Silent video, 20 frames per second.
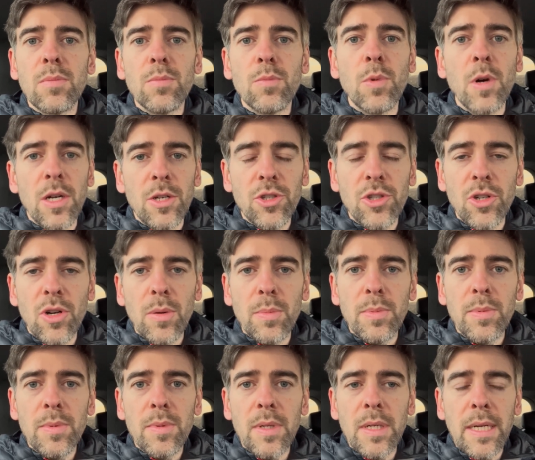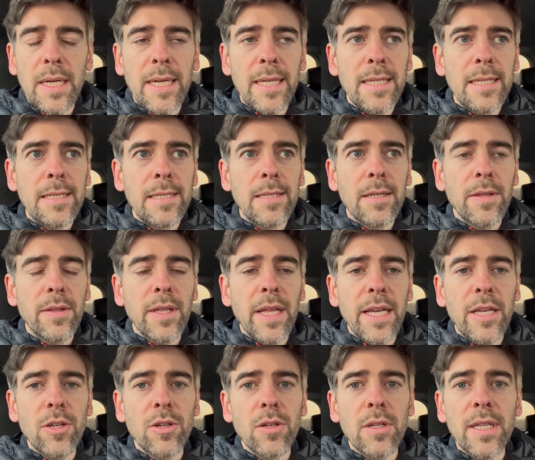workshop and they
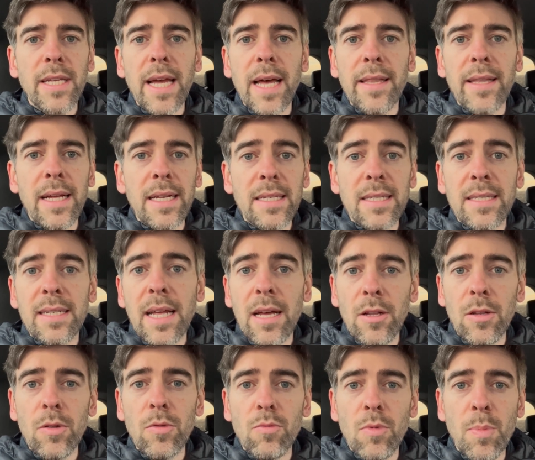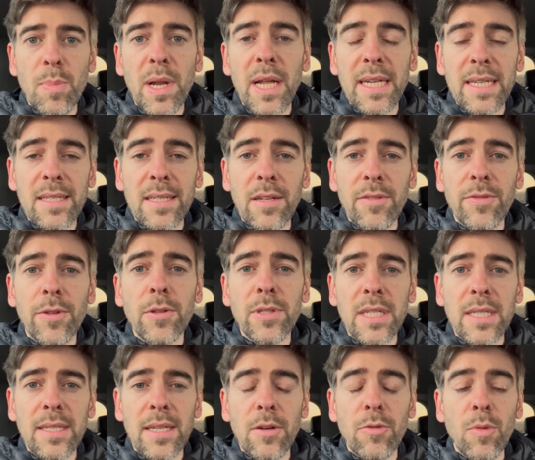could get that cell replaced, that faulty
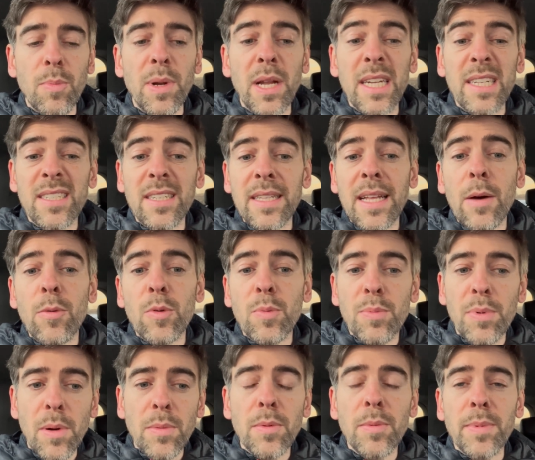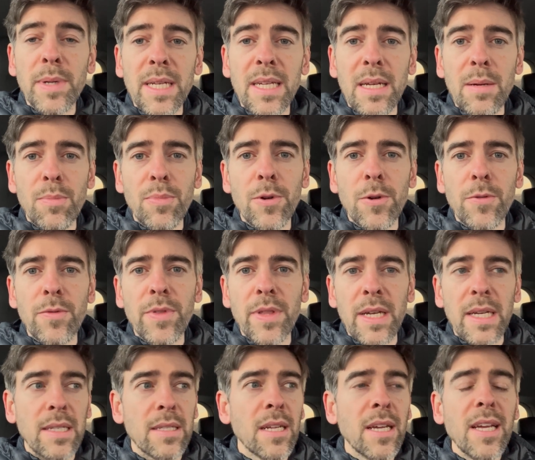cell replaced, and that would probably improve
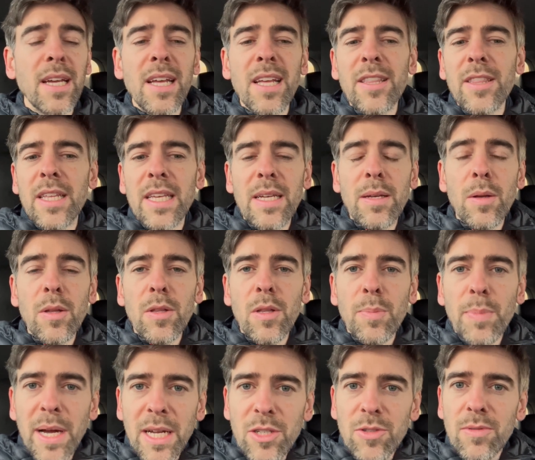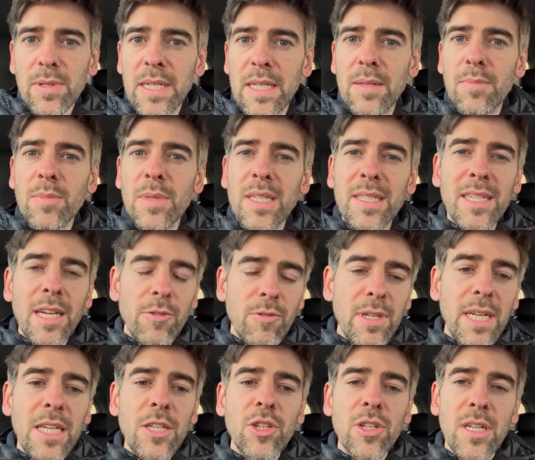things. The battery
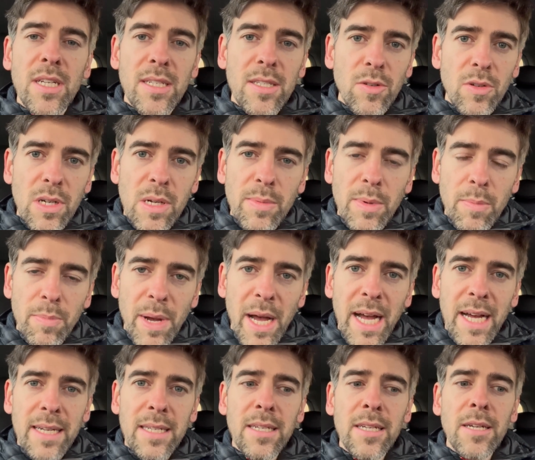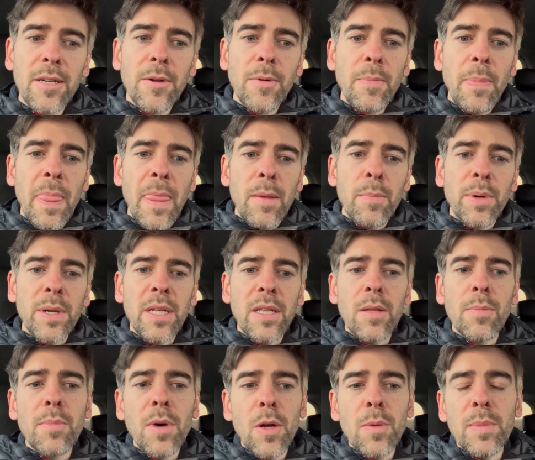degradation is still going to be bad, but at the
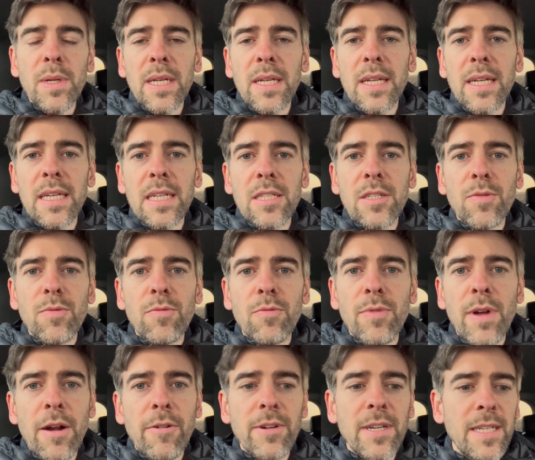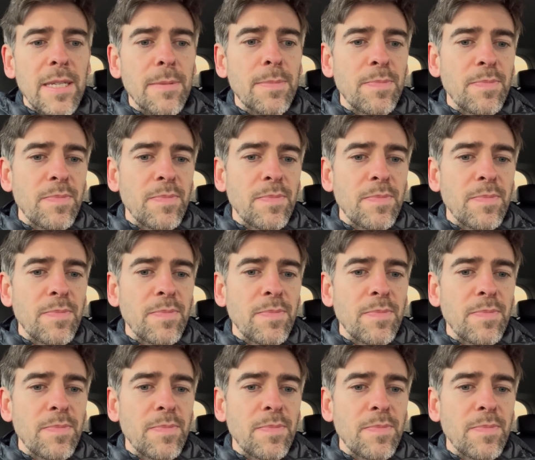moment it's very,